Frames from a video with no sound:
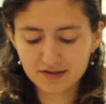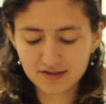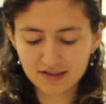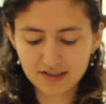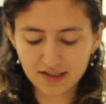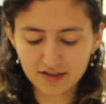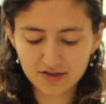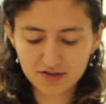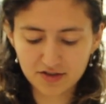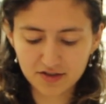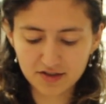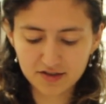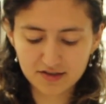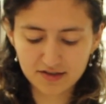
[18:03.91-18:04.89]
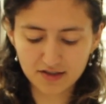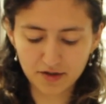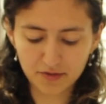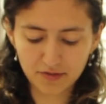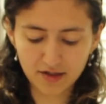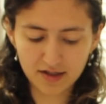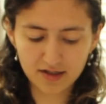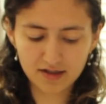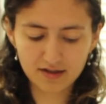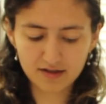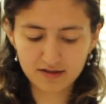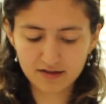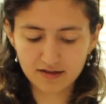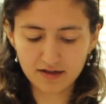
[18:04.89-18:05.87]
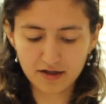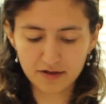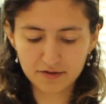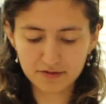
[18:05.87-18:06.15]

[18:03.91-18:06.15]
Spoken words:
The texture is so like, no.